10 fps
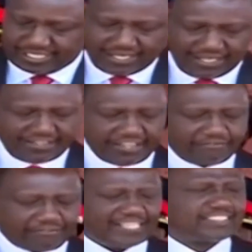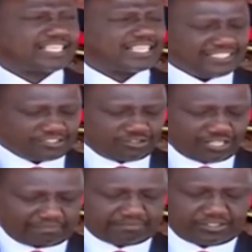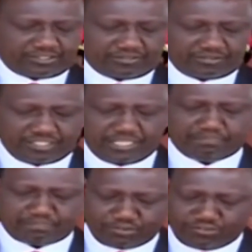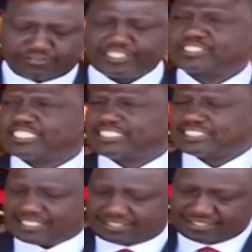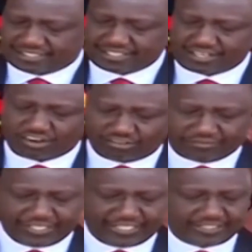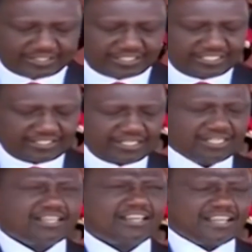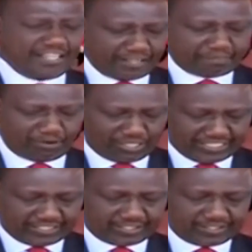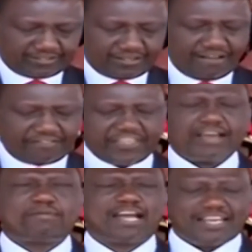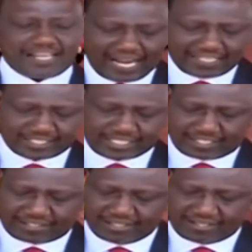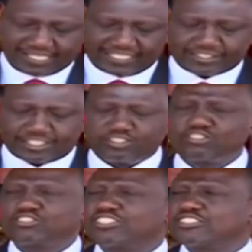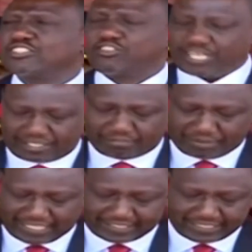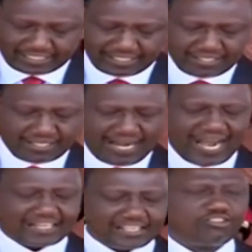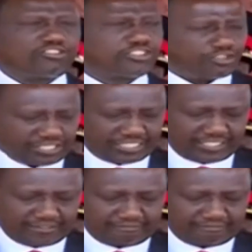in the fight against corruption, improved citizen confidence in the police, thereby enhancing the institution's credibility and authority,